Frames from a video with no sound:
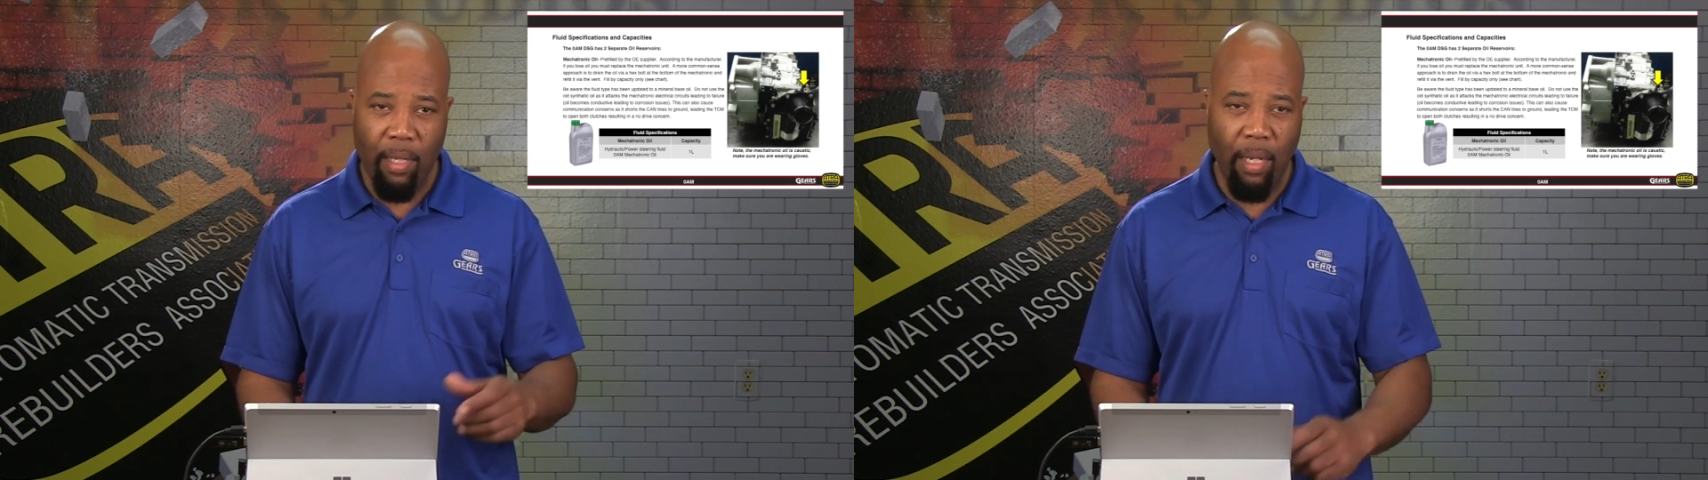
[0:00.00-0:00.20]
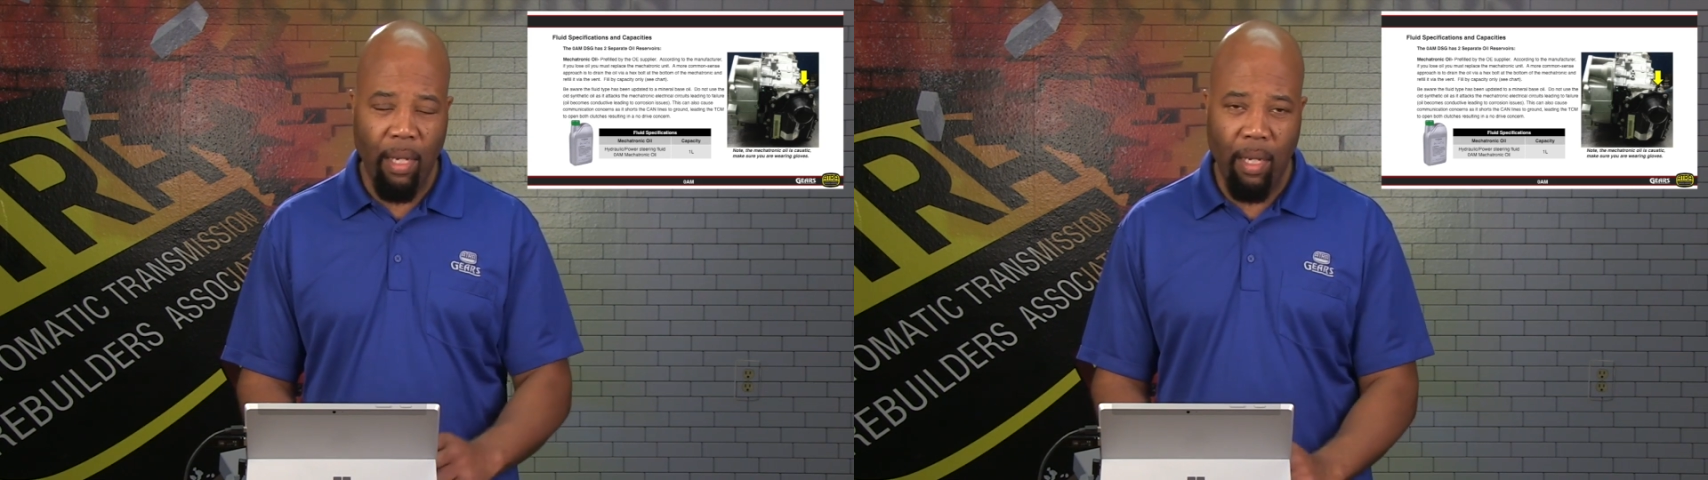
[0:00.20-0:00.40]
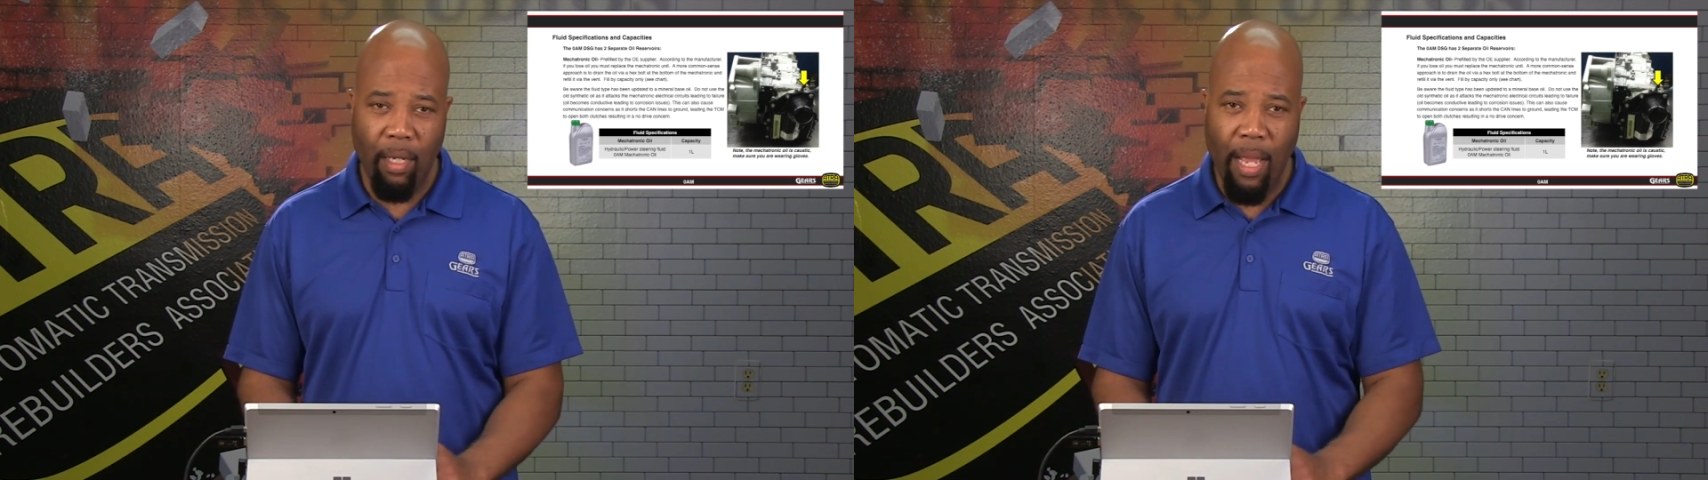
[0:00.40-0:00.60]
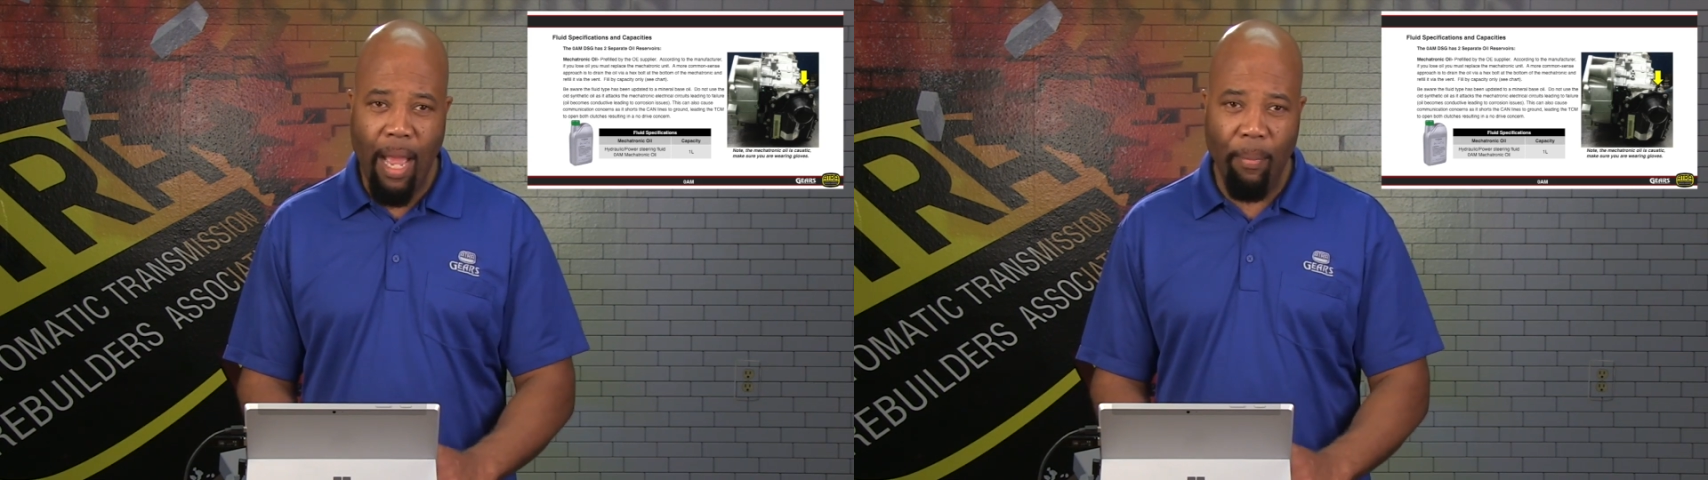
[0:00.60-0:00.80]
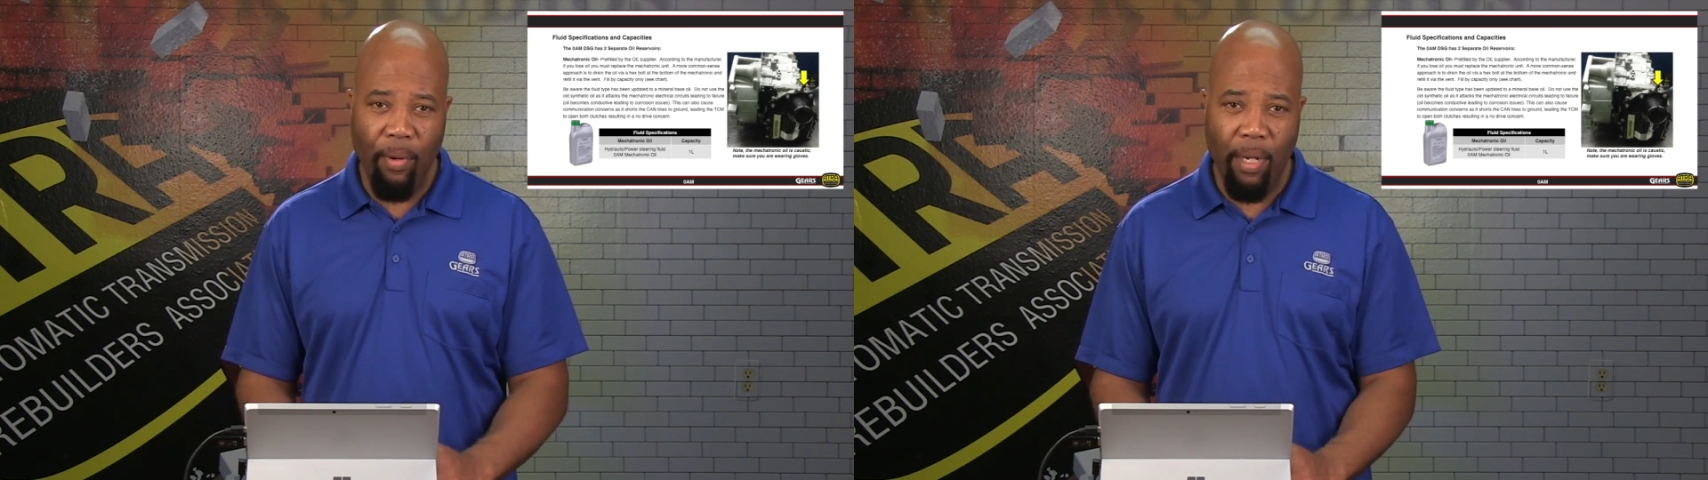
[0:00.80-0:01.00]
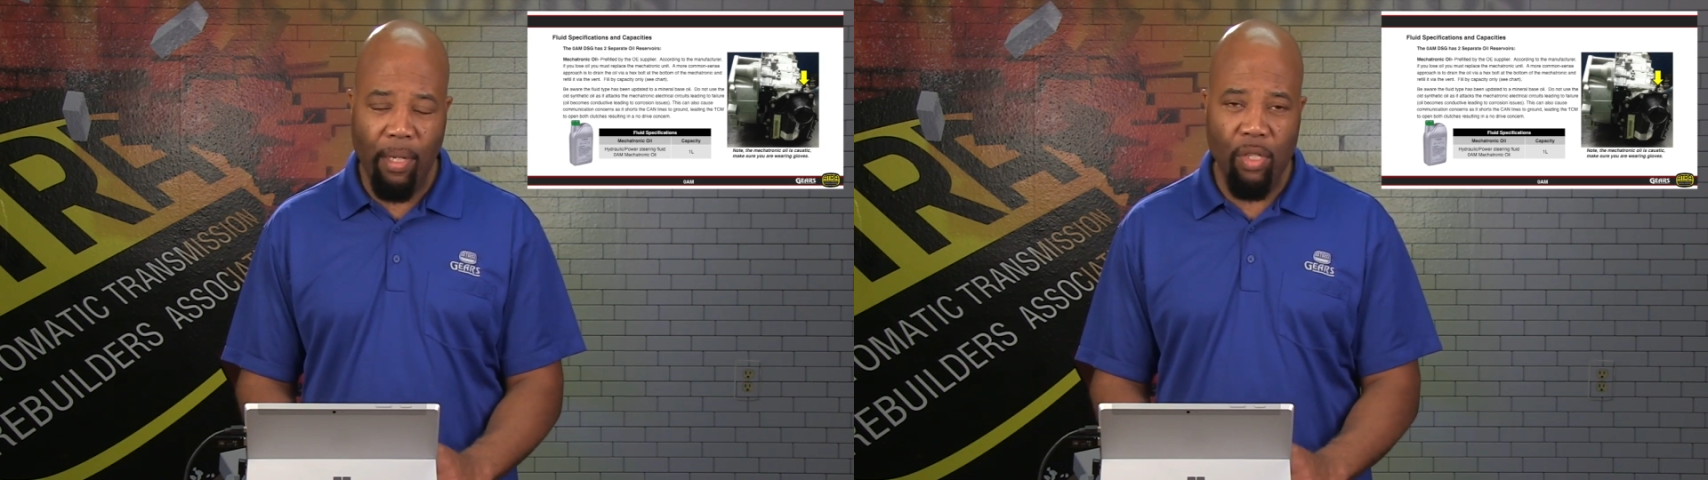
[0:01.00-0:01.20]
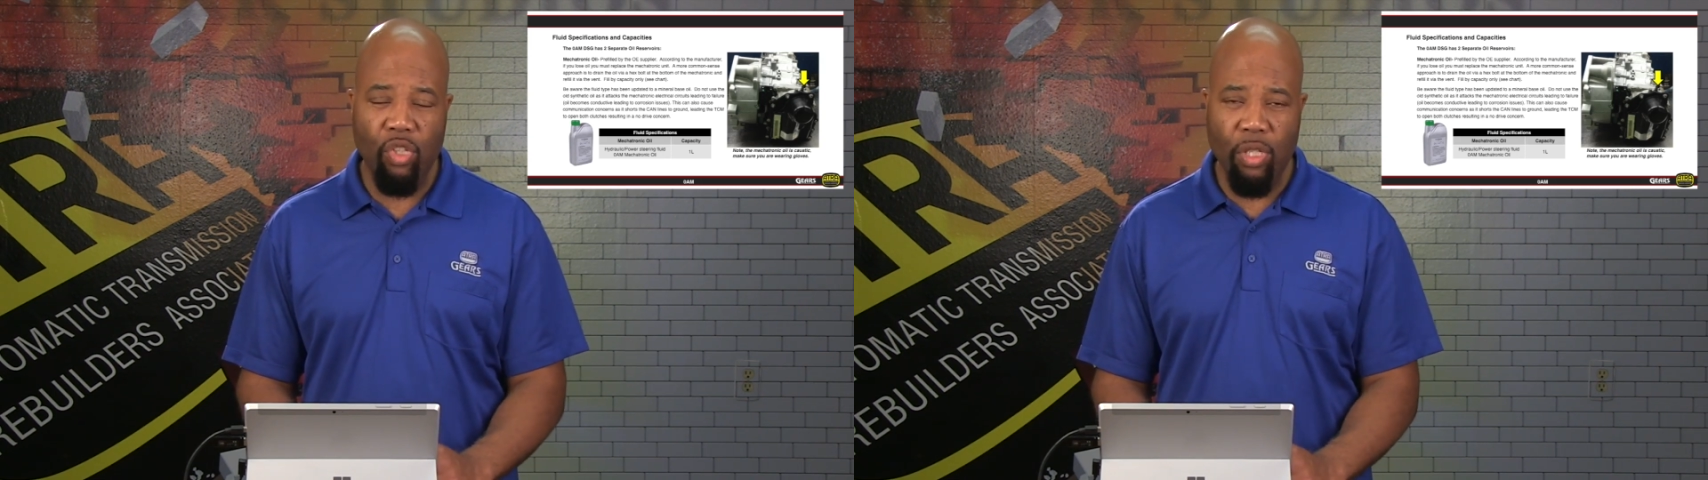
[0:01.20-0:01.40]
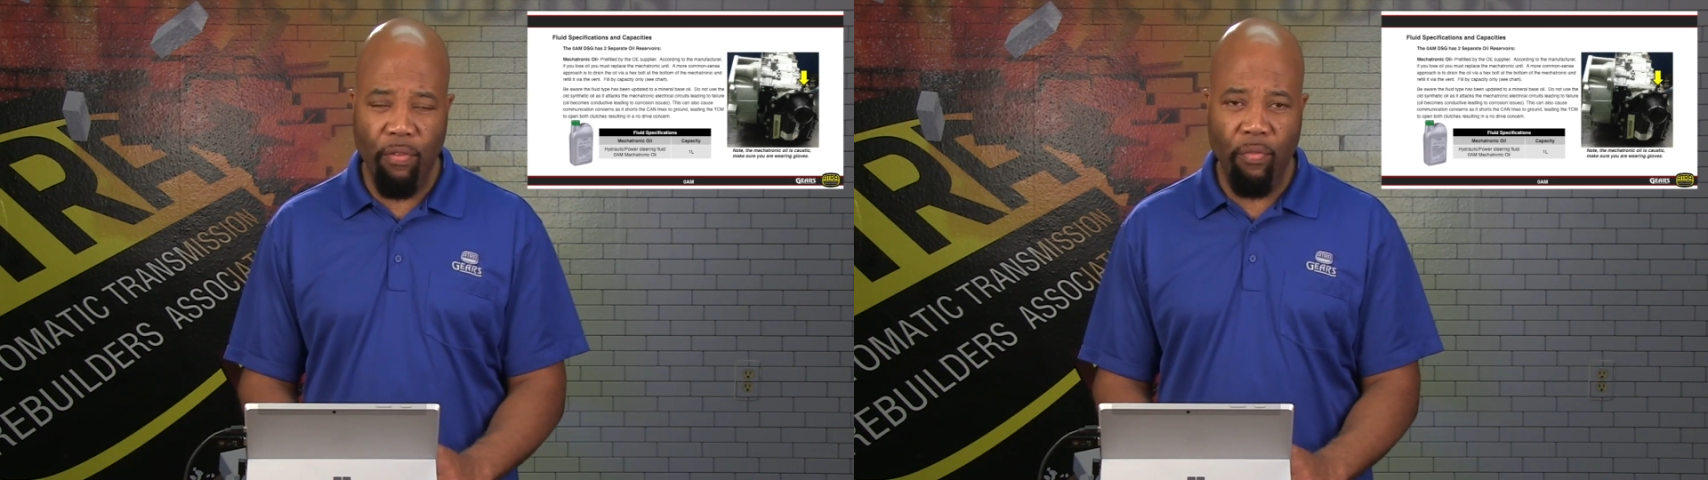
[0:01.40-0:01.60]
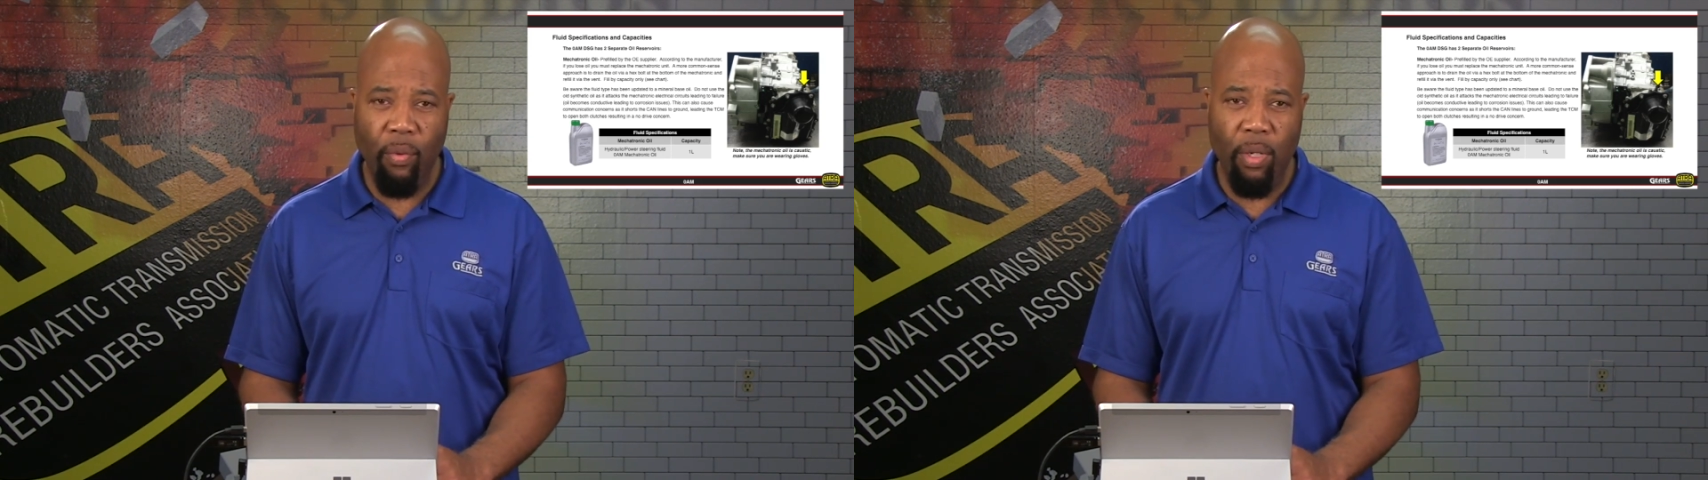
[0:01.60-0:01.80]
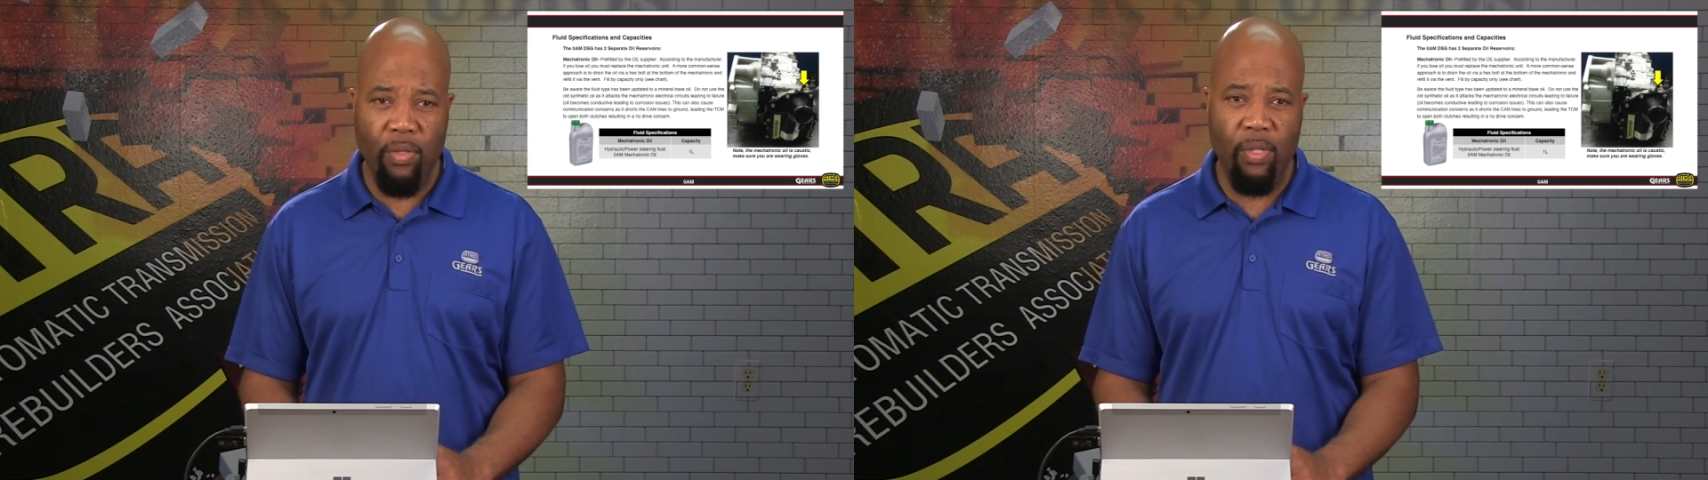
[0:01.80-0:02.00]
operating the shift
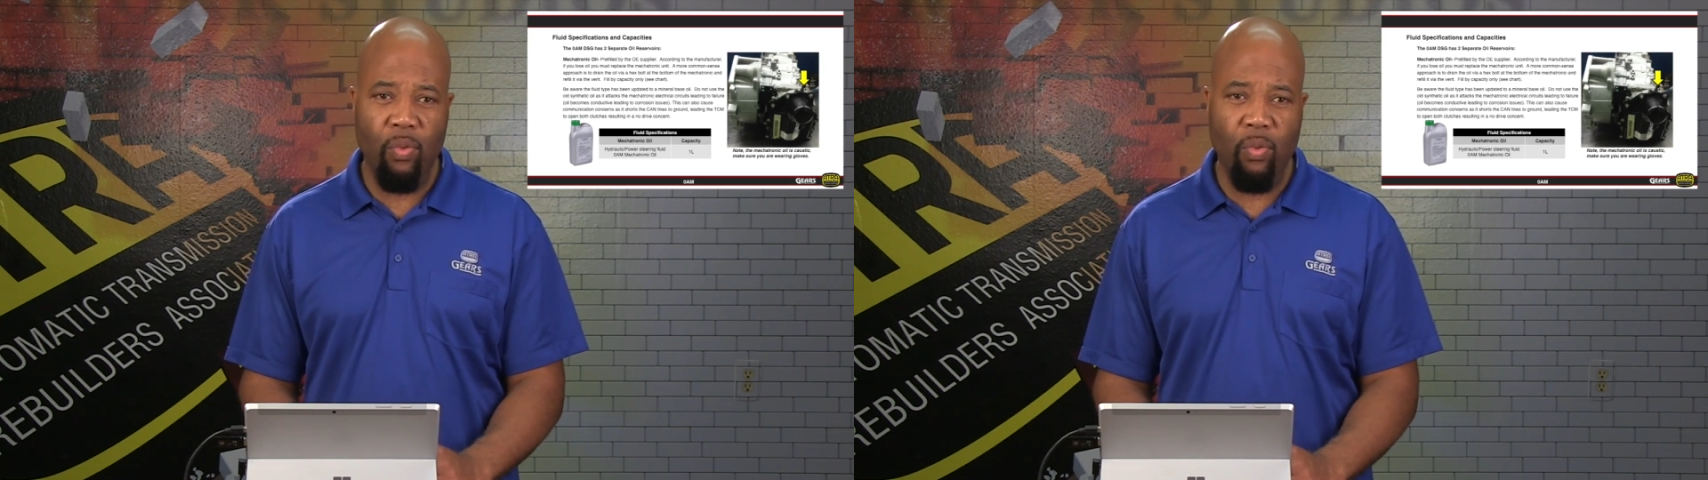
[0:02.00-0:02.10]
forks,